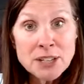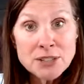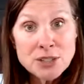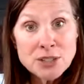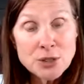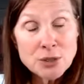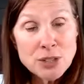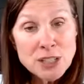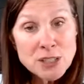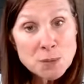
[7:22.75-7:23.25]

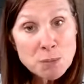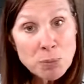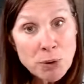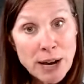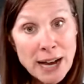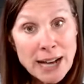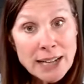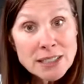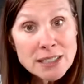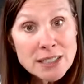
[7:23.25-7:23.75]
So these
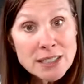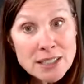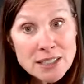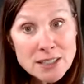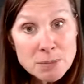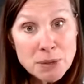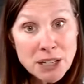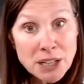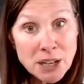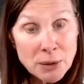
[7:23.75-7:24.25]

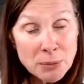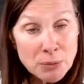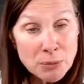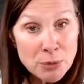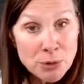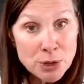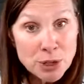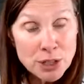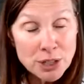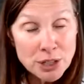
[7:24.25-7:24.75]
practices become
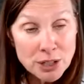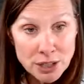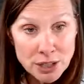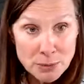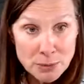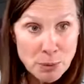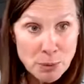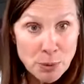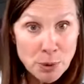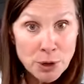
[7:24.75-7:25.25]
really
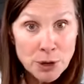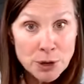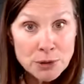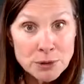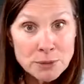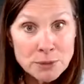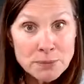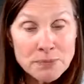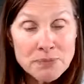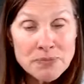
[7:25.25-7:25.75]

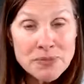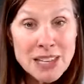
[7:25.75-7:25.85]
important